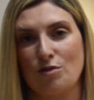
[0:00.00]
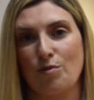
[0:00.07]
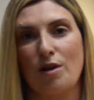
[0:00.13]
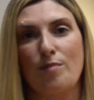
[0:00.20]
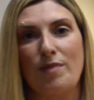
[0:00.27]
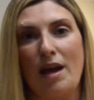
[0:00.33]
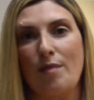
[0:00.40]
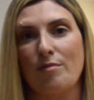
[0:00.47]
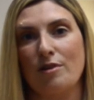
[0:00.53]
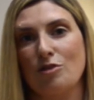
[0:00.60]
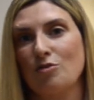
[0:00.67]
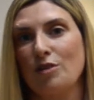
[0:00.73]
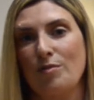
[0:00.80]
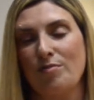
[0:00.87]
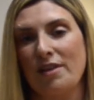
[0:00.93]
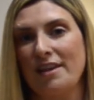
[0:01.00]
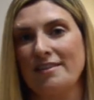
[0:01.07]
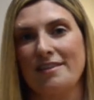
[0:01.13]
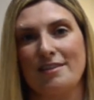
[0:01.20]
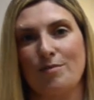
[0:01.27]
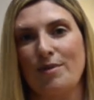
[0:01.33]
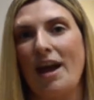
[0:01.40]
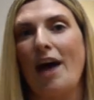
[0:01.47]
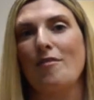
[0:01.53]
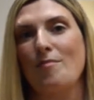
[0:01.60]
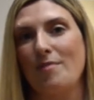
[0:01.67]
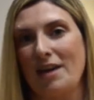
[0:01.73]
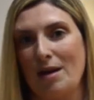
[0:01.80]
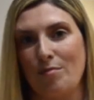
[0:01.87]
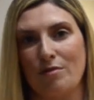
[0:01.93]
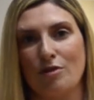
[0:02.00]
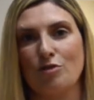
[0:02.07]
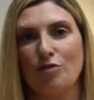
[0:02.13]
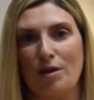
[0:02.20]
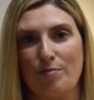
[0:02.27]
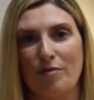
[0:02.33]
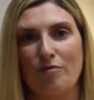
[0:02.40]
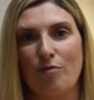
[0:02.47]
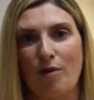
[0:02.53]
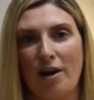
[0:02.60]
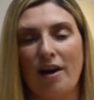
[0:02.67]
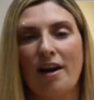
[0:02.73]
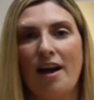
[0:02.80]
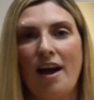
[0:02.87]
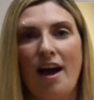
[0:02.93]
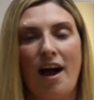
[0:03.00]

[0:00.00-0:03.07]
we're going to be able to treat places that we haven't been able to treat before.